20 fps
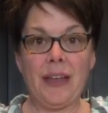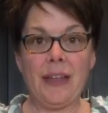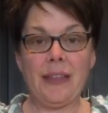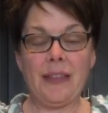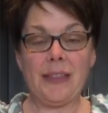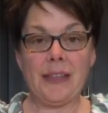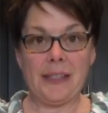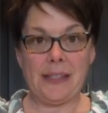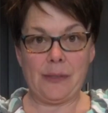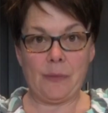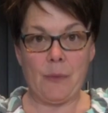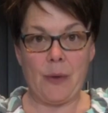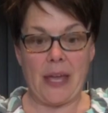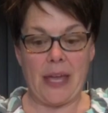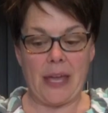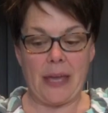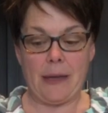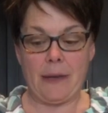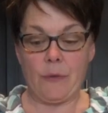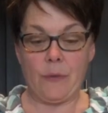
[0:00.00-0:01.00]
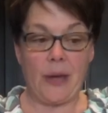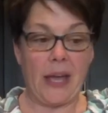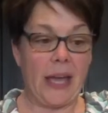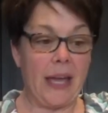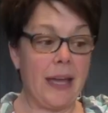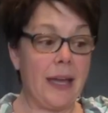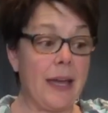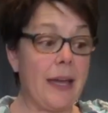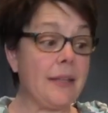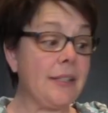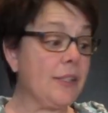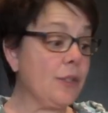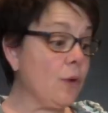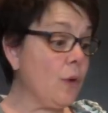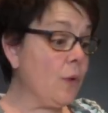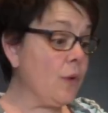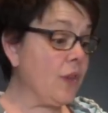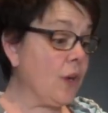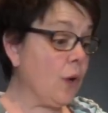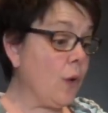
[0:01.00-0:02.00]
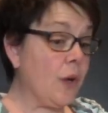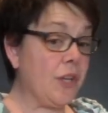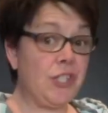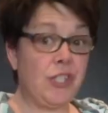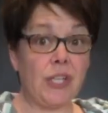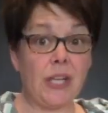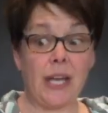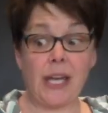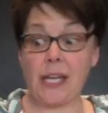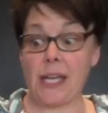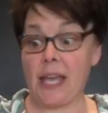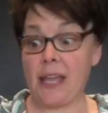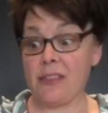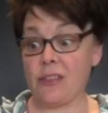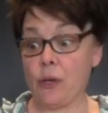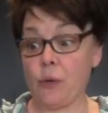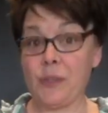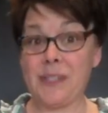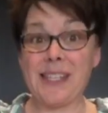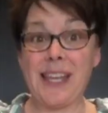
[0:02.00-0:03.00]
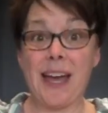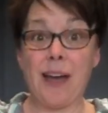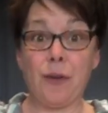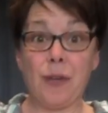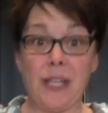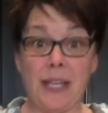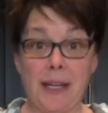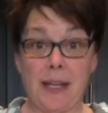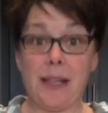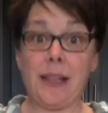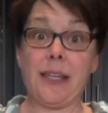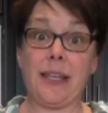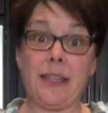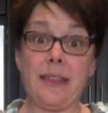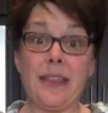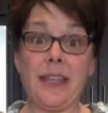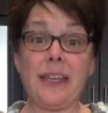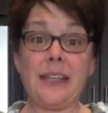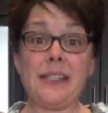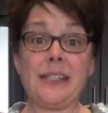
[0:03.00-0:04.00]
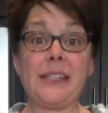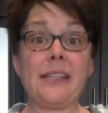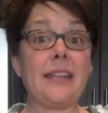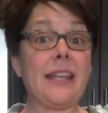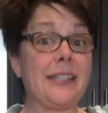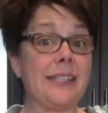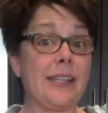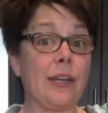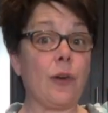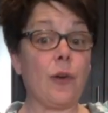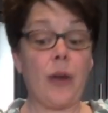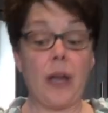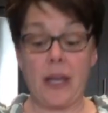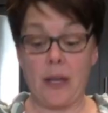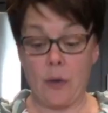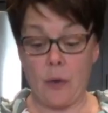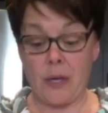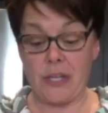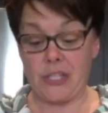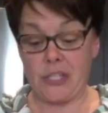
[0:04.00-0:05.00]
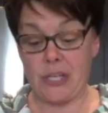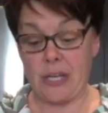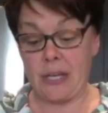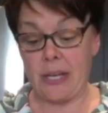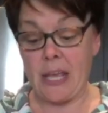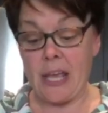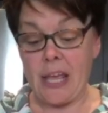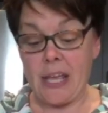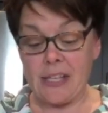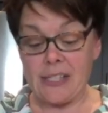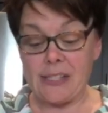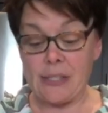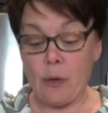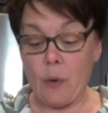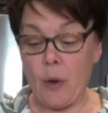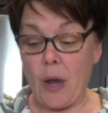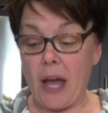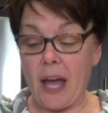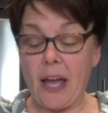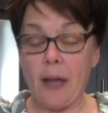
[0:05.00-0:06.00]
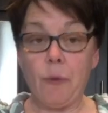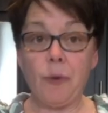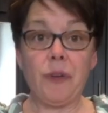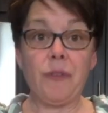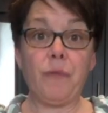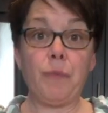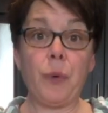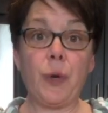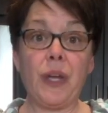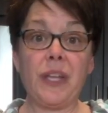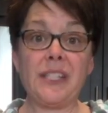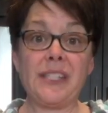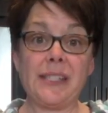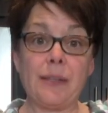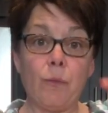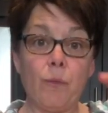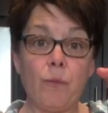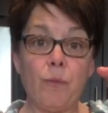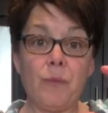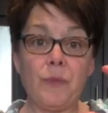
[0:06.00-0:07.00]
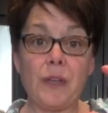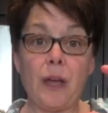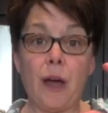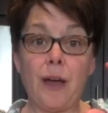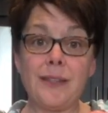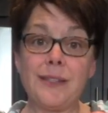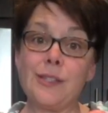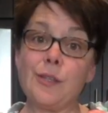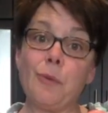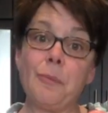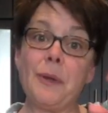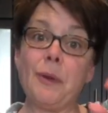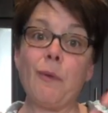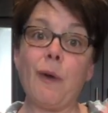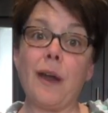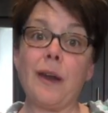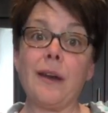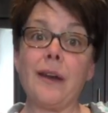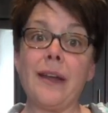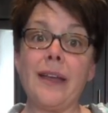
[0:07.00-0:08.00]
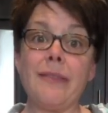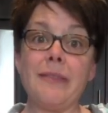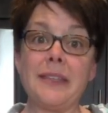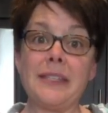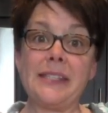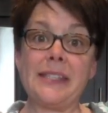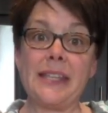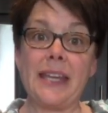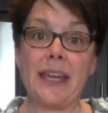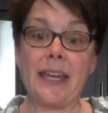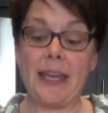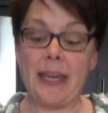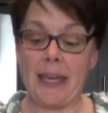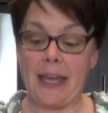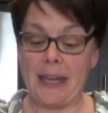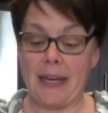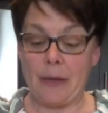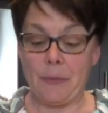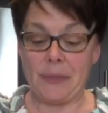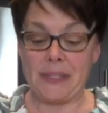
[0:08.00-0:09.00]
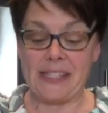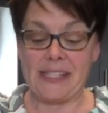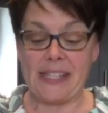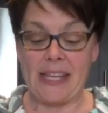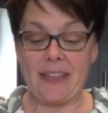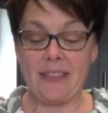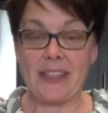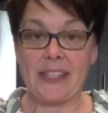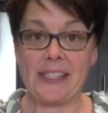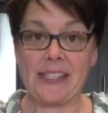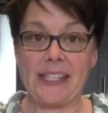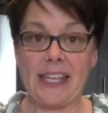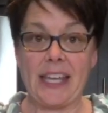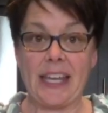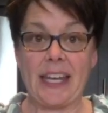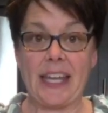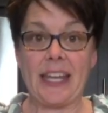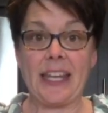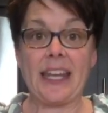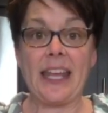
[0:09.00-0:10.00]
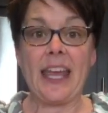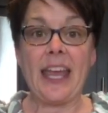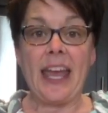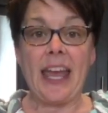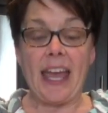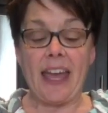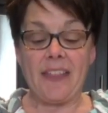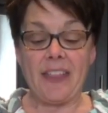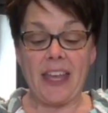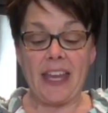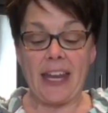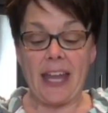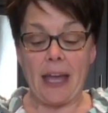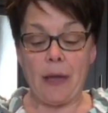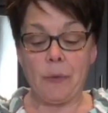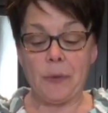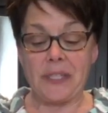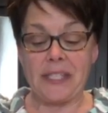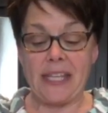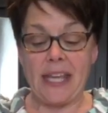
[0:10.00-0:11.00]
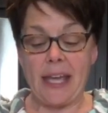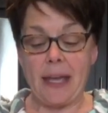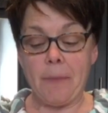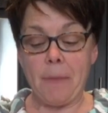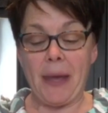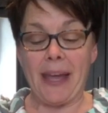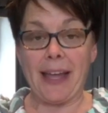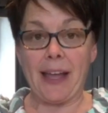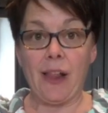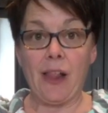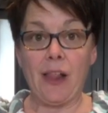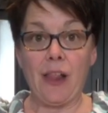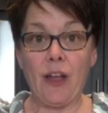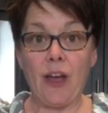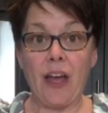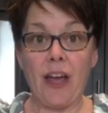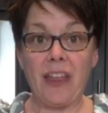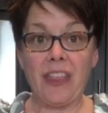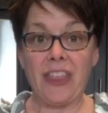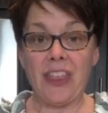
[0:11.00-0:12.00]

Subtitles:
this way, okay? And so the question I get though is, how do you clean this? And that's a great question. So I would put some hot soapy water in the sink, and I would set this in it, and then I would take my cloth